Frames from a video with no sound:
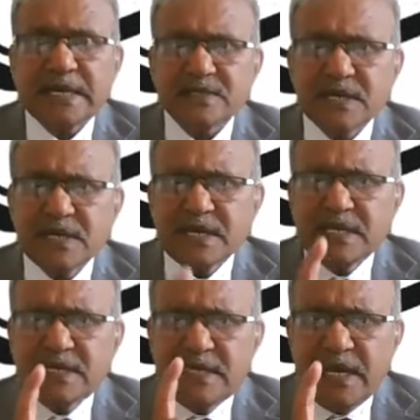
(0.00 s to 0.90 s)
Yes,
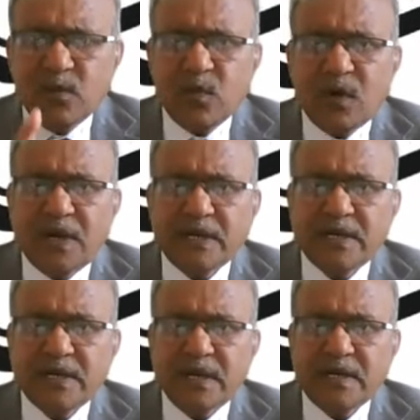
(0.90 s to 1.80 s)
they
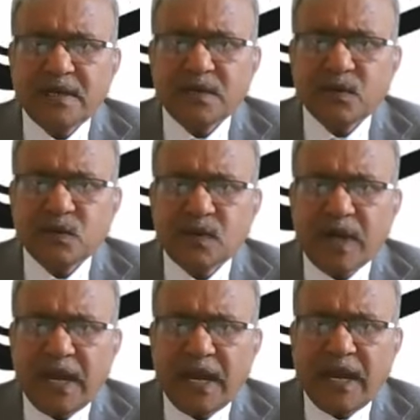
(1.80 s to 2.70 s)
wanted to
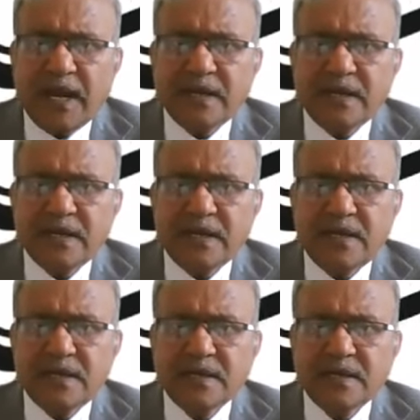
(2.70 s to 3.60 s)
handle